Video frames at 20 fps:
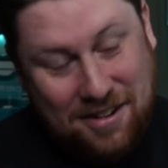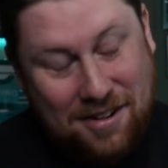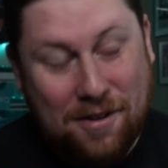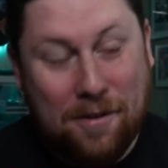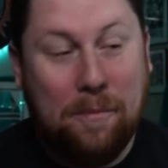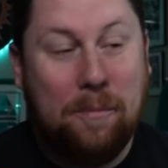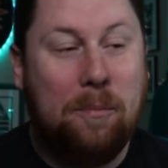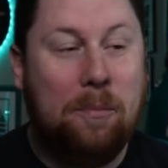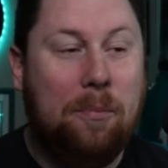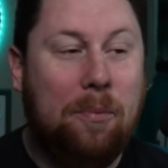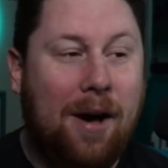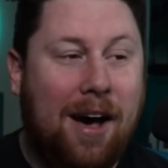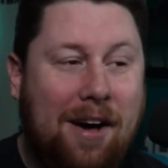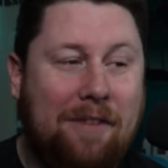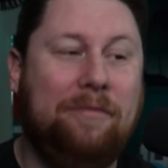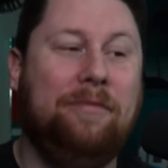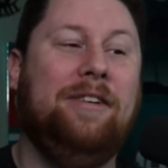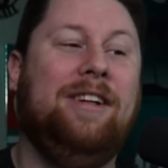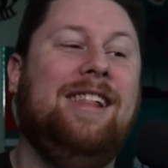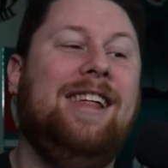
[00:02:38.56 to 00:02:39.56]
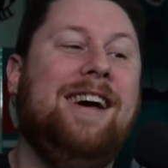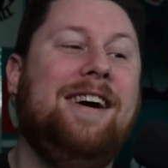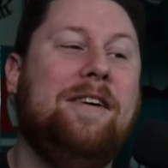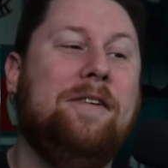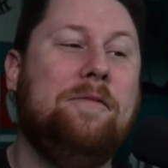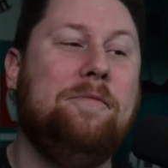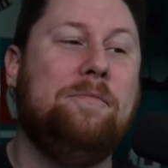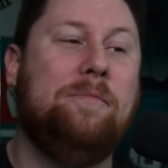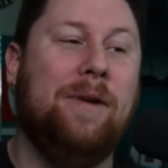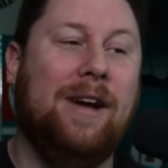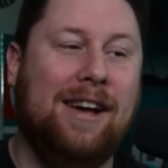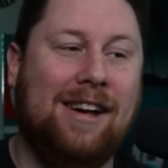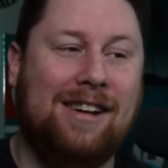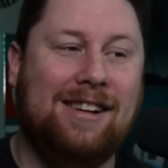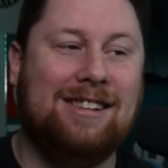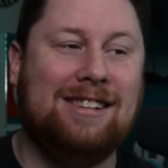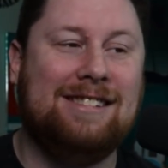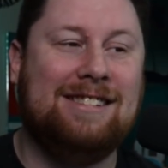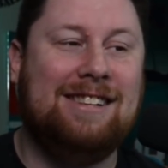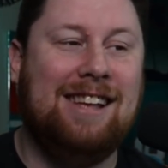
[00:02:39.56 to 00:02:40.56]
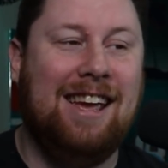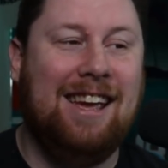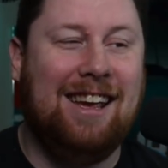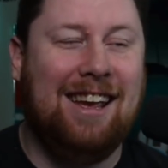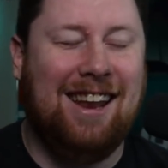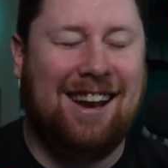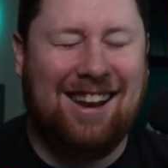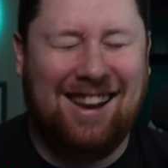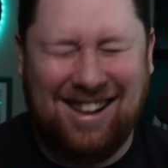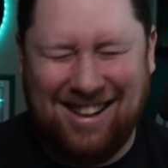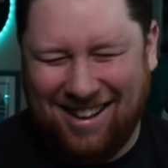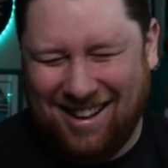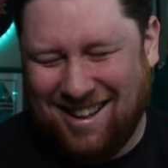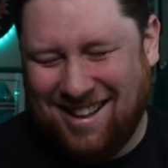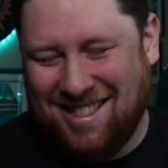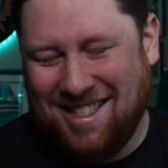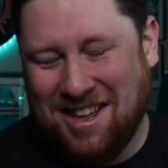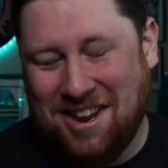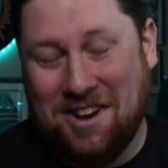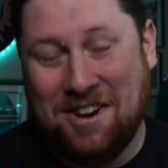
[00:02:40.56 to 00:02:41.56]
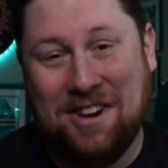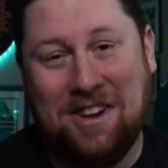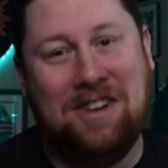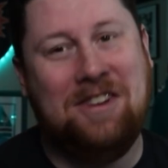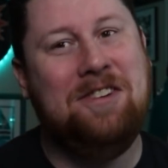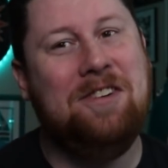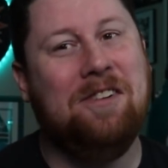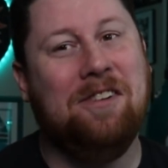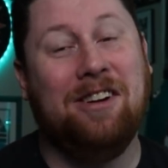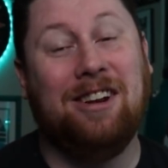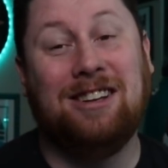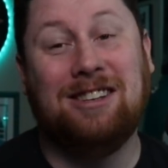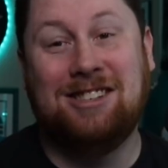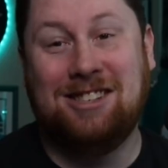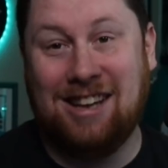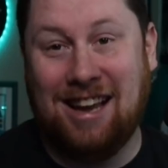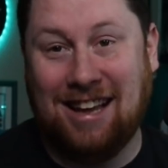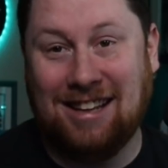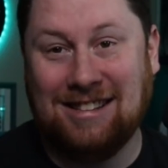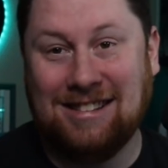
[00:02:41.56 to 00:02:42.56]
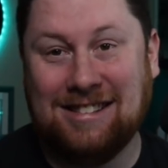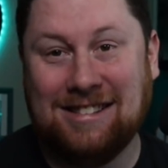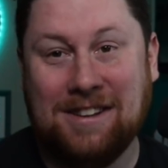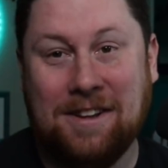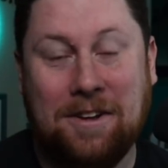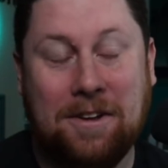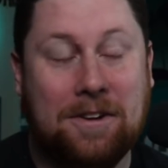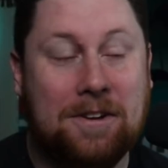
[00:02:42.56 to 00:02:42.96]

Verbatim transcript: the Buffalo Bills take on the New York Jets.